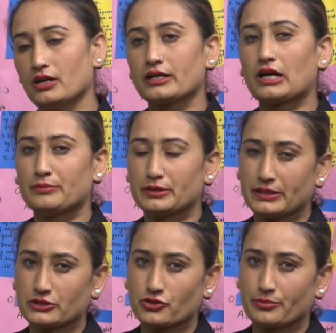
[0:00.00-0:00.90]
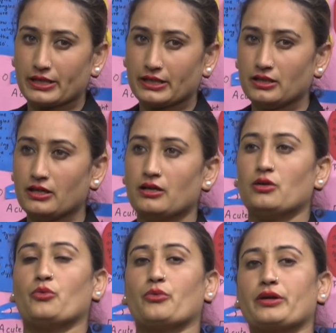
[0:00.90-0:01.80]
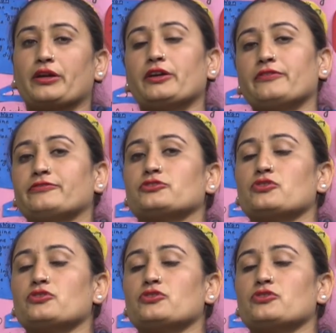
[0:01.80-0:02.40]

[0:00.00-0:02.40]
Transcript: Complementary means if